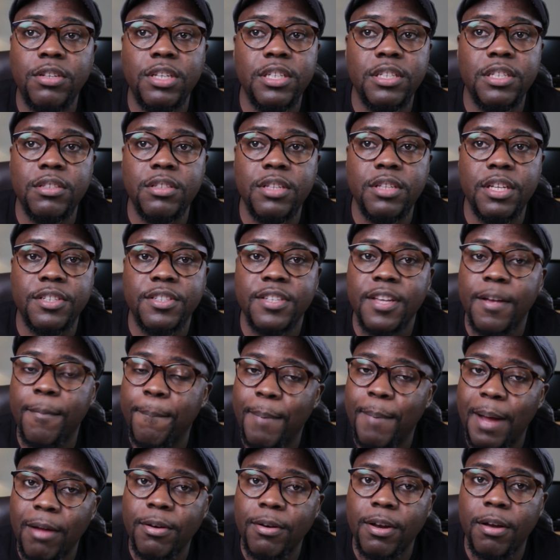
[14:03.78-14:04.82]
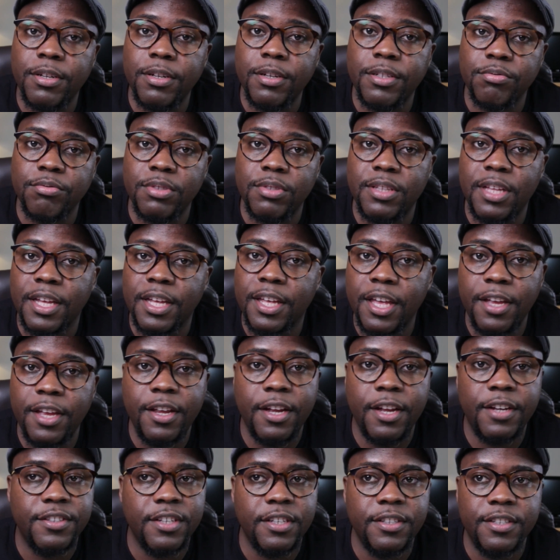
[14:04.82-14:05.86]
the same boundaries with the
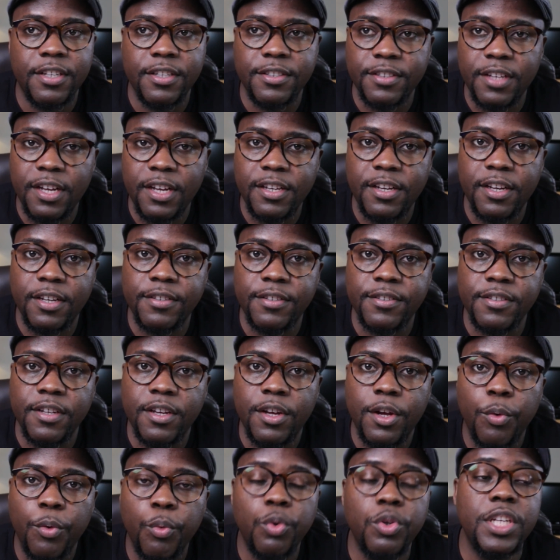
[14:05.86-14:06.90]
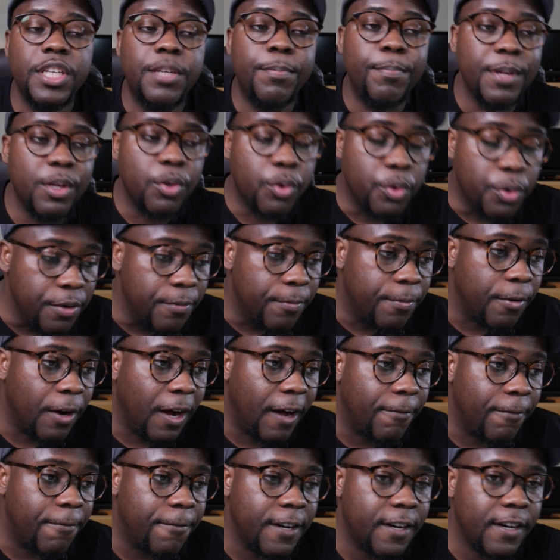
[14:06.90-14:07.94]
Kenyans and Tanzanians. Would it be good for
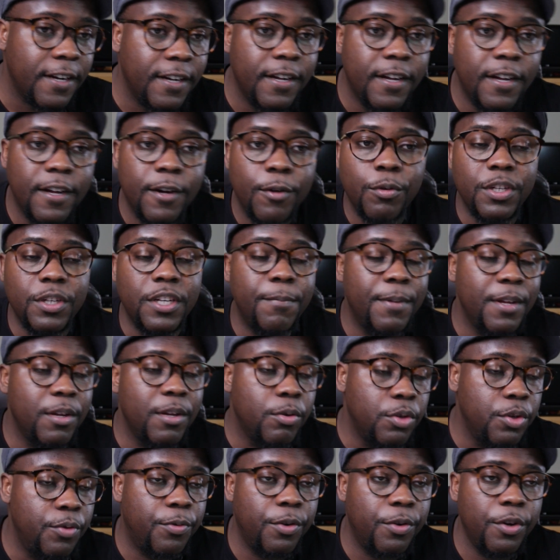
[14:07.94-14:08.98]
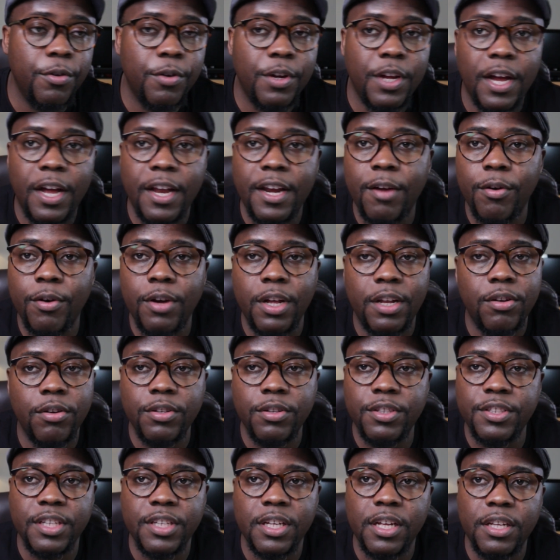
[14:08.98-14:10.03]
Africa? Would it be good for Uganda and all
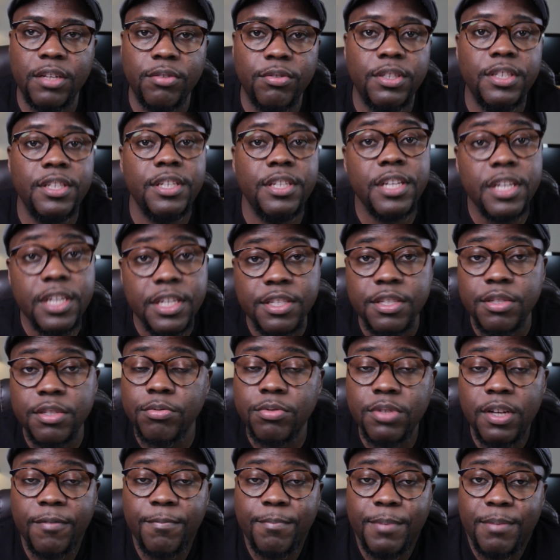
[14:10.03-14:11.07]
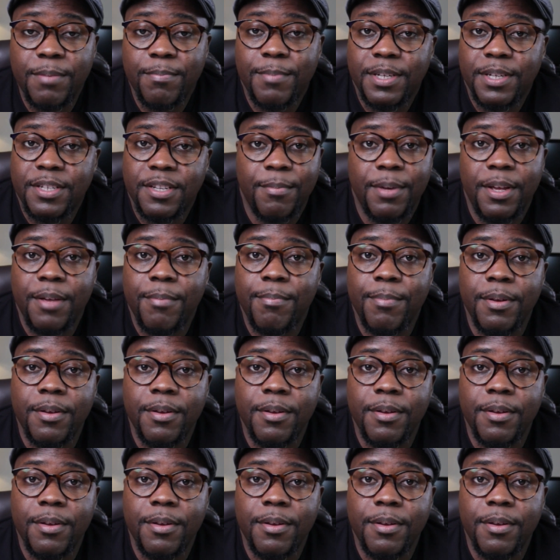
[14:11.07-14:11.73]
these countries? Yes, it would have been better maybe.